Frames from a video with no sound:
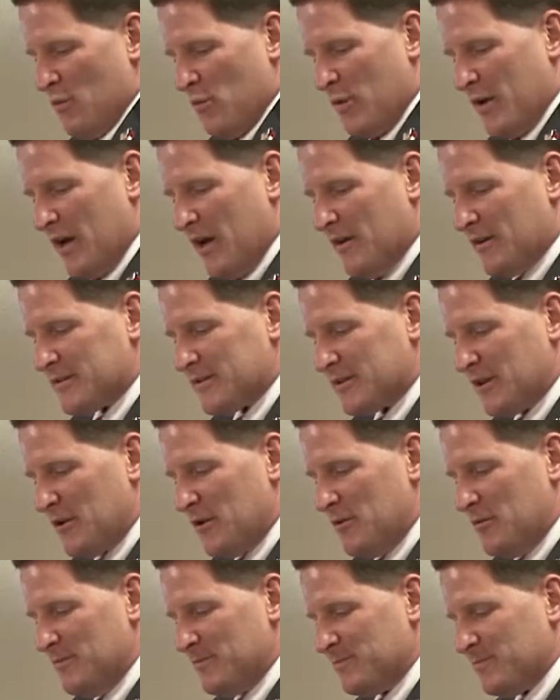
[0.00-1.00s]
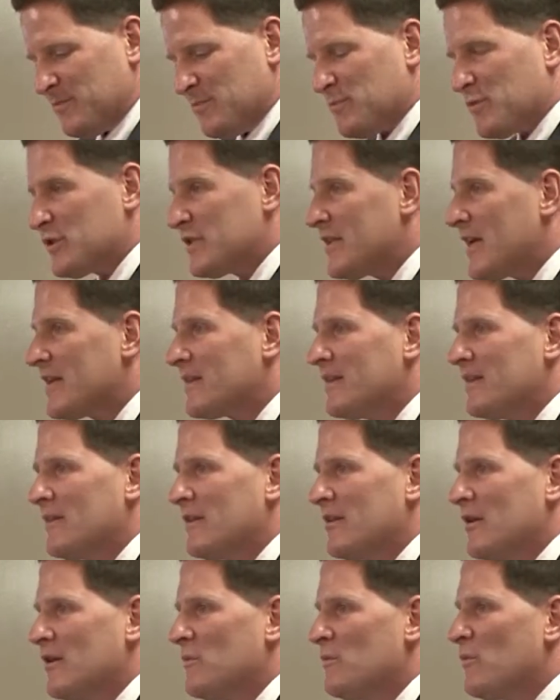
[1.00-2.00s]
We also protected
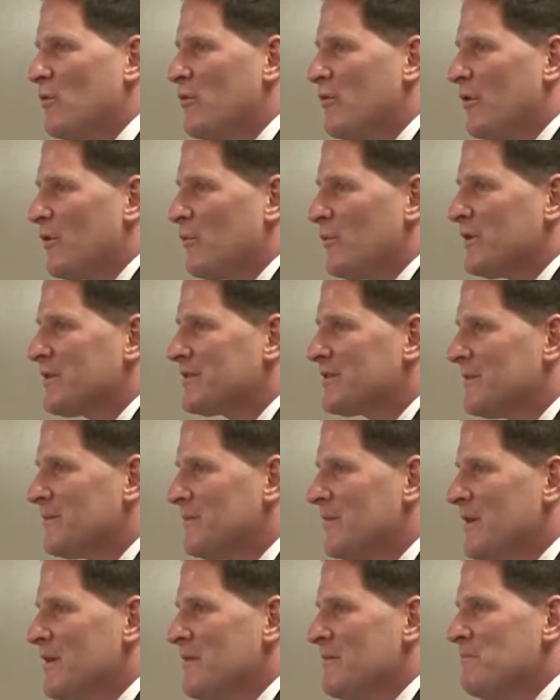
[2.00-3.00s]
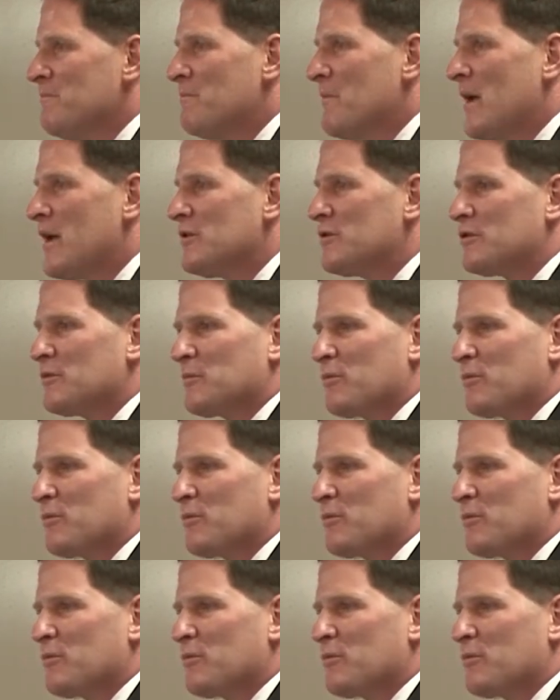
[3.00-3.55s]
the unborn with some major